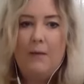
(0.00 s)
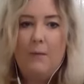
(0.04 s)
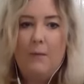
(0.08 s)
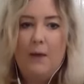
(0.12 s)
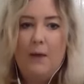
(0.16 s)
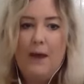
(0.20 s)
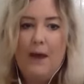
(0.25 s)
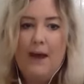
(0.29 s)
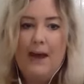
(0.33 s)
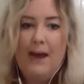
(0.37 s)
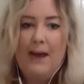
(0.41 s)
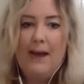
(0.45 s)

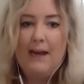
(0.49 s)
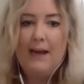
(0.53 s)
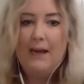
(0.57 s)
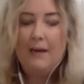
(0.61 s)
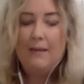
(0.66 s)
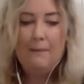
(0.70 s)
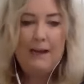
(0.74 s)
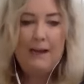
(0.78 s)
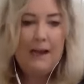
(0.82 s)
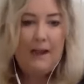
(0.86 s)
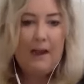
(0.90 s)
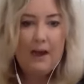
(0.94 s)
where it
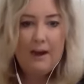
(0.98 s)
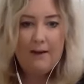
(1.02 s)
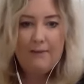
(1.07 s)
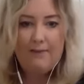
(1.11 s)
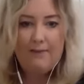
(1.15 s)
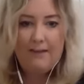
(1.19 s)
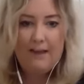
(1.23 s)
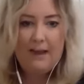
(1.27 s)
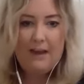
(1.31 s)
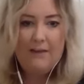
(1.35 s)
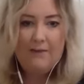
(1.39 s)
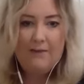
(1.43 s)
can be
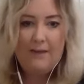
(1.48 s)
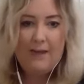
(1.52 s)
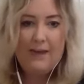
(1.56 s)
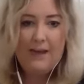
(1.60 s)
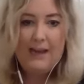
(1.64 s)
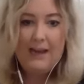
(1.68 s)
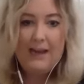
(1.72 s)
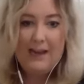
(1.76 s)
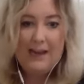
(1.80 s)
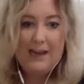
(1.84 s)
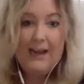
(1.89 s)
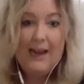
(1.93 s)

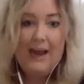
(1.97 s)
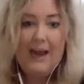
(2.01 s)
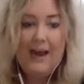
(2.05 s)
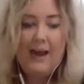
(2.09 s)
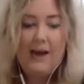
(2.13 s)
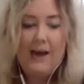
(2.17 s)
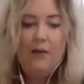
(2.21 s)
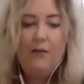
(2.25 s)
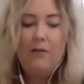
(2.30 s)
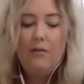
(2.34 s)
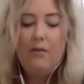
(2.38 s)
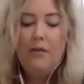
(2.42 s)
life-saving in
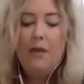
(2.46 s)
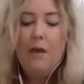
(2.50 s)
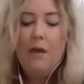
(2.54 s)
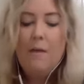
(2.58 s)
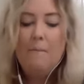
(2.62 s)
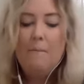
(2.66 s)
health,